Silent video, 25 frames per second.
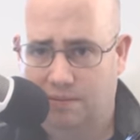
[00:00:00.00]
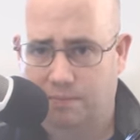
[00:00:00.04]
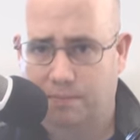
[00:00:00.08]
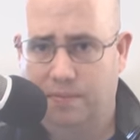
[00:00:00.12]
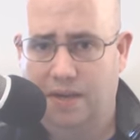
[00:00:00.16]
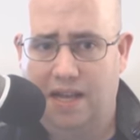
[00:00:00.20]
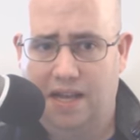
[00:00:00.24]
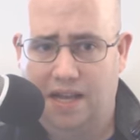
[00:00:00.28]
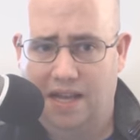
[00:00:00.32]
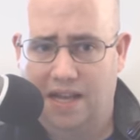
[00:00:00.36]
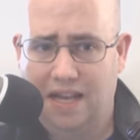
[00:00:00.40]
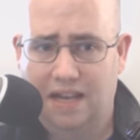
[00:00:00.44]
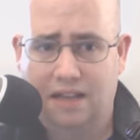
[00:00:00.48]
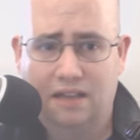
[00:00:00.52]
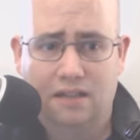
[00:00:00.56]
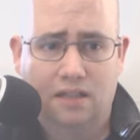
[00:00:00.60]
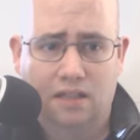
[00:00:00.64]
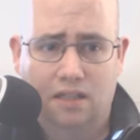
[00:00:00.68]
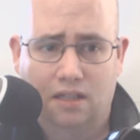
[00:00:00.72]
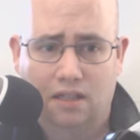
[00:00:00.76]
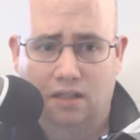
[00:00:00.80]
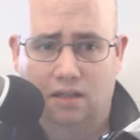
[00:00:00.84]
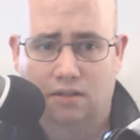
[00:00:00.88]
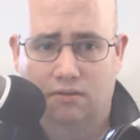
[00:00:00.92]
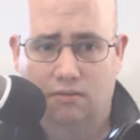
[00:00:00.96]
this bit here,
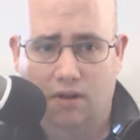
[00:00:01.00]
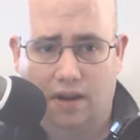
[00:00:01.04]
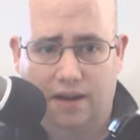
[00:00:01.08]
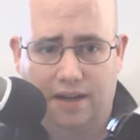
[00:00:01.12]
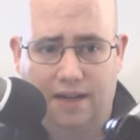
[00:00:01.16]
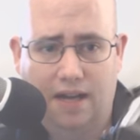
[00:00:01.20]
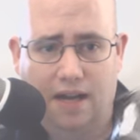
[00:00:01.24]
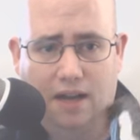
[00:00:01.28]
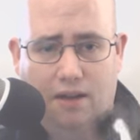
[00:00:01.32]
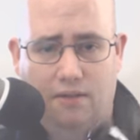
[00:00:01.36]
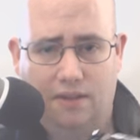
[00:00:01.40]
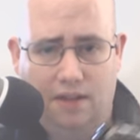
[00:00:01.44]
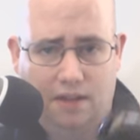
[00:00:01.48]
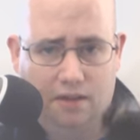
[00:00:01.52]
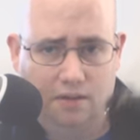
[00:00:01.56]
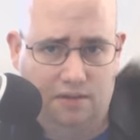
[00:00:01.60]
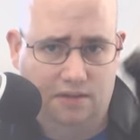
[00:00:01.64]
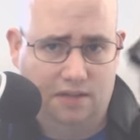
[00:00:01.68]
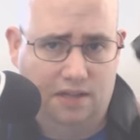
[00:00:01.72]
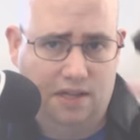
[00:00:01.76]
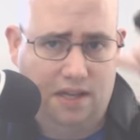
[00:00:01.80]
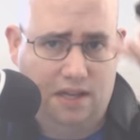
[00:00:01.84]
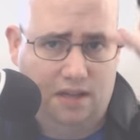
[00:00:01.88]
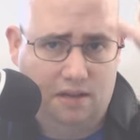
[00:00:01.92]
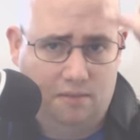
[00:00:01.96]
right now that you're
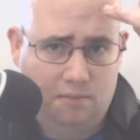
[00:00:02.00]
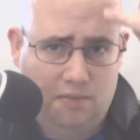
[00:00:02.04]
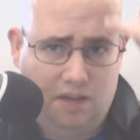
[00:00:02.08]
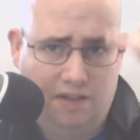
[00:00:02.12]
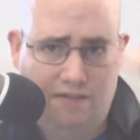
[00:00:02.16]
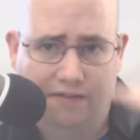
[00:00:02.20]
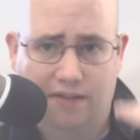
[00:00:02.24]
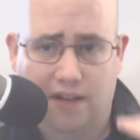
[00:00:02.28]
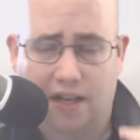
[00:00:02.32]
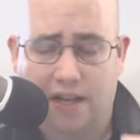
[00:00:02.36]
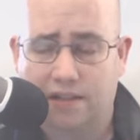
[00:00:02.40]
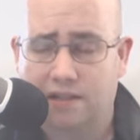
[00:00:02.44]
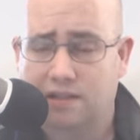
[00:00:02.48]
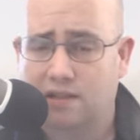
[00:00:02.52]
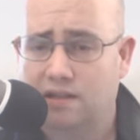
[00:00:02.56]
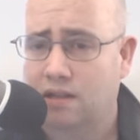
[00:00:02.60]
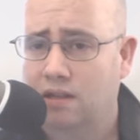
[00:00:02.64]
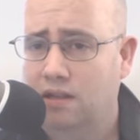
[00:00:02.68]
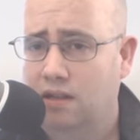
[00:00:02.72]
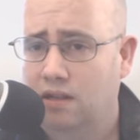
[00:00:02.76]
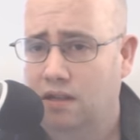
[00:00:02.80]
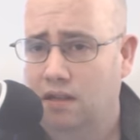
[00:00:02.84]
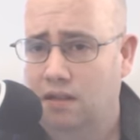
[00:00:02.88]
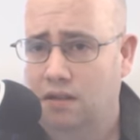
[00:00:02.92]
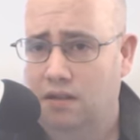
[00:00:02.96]
seeing, my face,
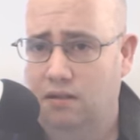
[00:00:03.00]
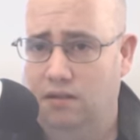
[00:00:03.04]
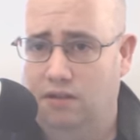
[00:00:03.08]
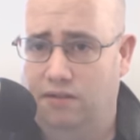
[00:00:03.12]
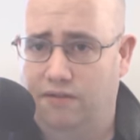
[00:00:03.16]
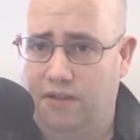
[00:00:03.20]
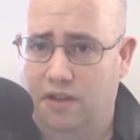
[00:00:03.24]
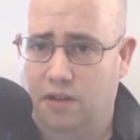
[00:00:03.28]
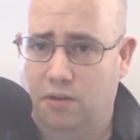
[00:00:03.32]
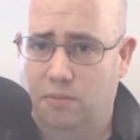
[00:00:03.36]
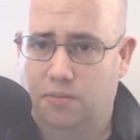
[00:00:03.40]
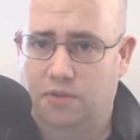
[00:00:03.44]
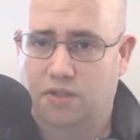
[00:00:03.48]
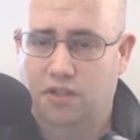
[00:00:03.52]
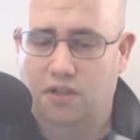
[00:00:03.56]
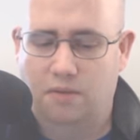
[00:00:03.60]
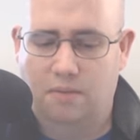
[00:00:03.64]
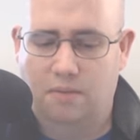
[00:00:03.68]
is filmed